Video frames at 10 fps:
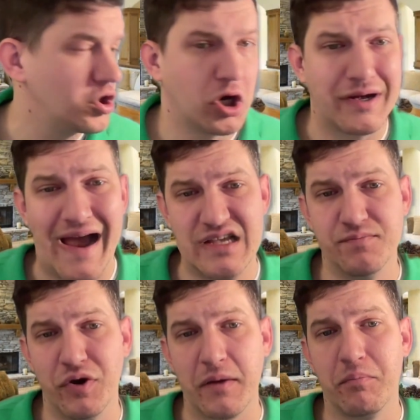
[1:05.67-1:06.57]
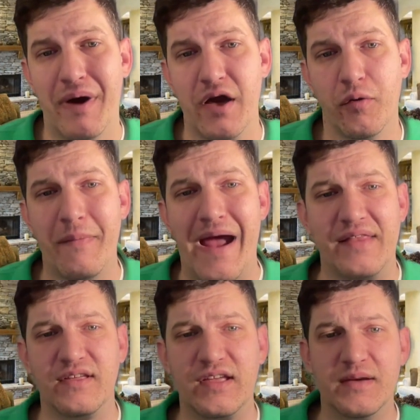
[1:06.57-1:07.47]
Our guys Blake Byler,
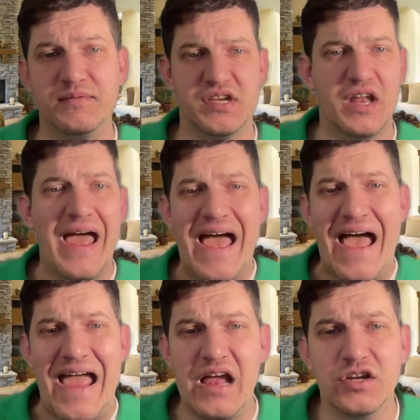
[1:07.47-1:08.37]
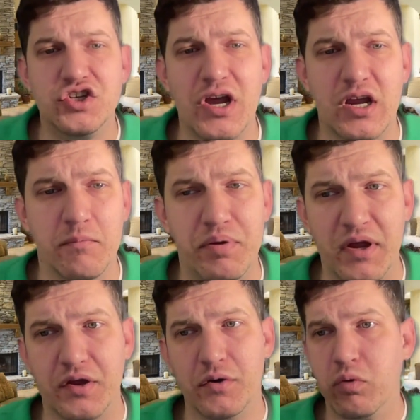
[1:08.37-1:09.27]
Matthew Gibson, and Jacob
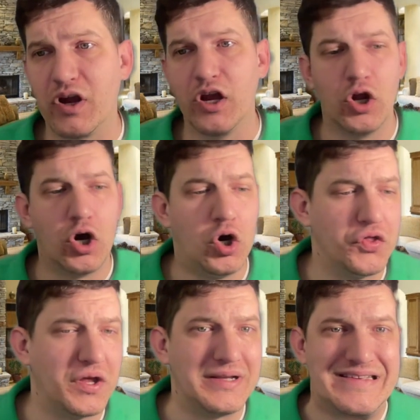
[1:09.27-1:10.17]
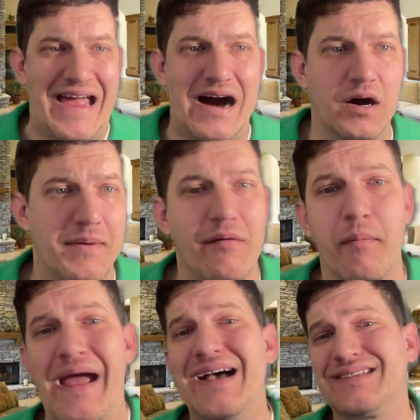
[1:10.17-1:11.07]
Pickle bringing you all things Alabama
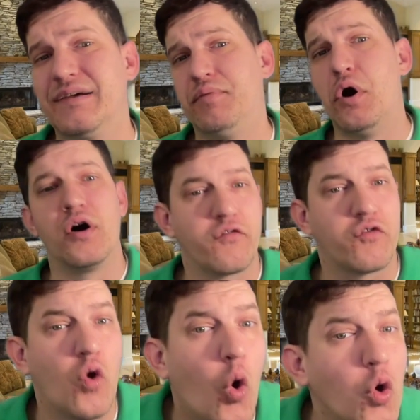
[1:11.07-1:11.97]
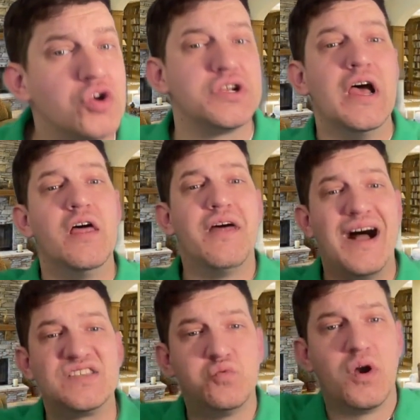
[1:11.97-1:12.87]
basketball. And of course,
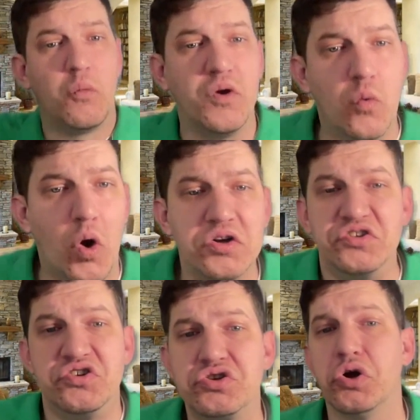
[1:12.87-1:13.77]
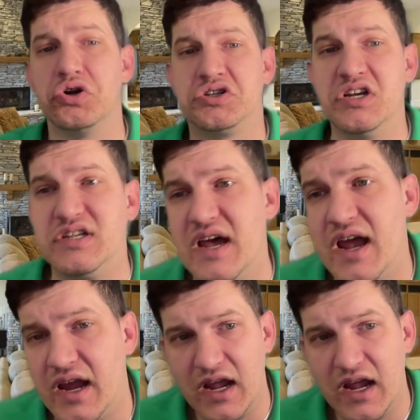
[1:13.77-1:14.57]
that's where we want to start today.